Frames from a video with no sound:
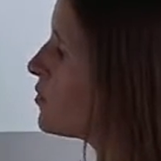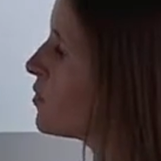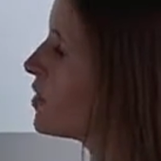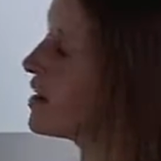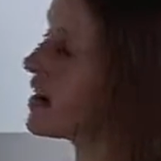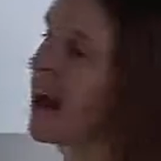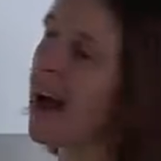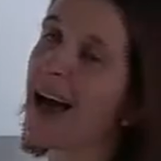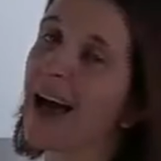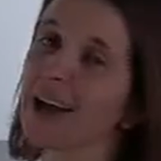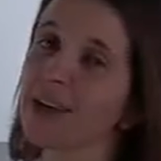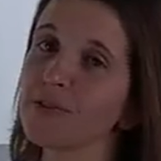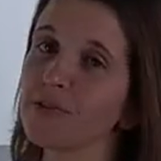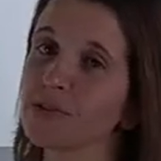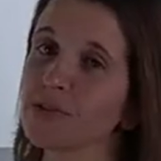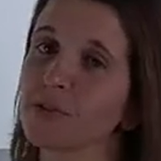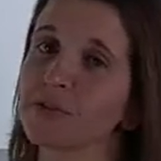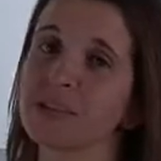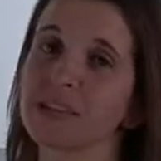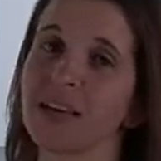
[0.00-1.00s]
4 in, I don't
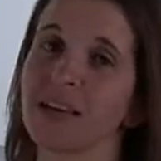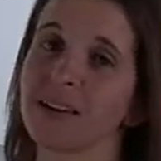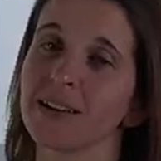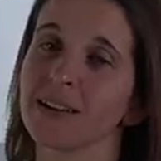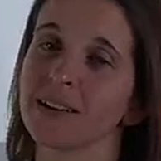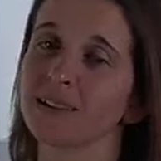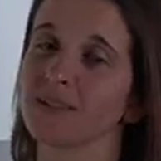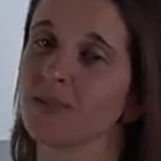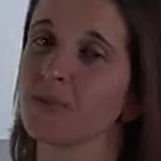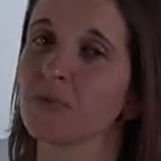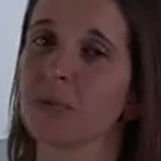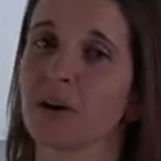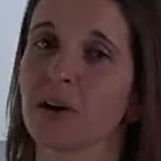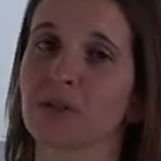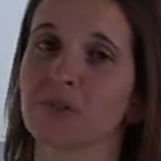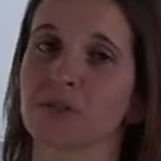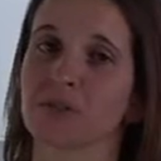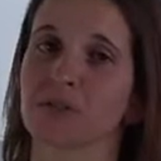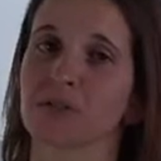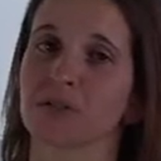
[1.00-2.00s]
know what that is. You're
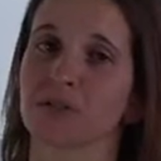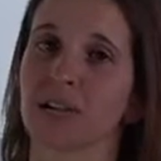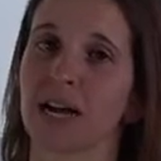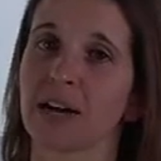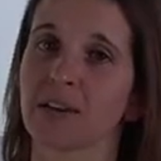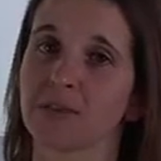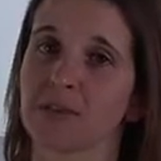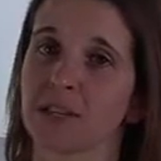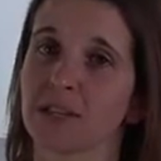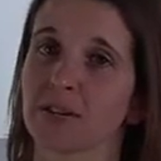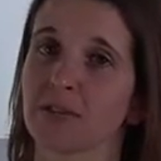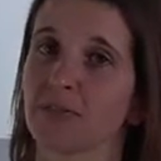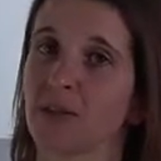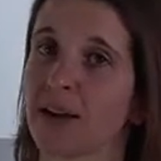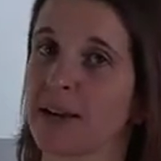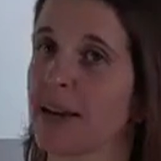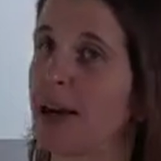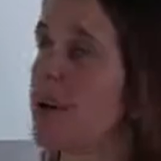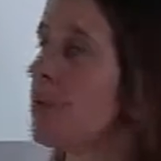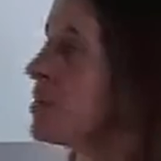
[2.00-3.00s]
welcome to use your calculator to
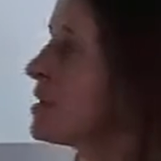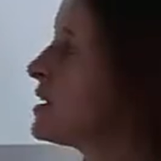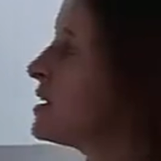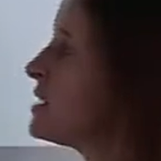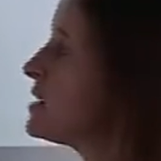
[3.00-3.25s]
find out what it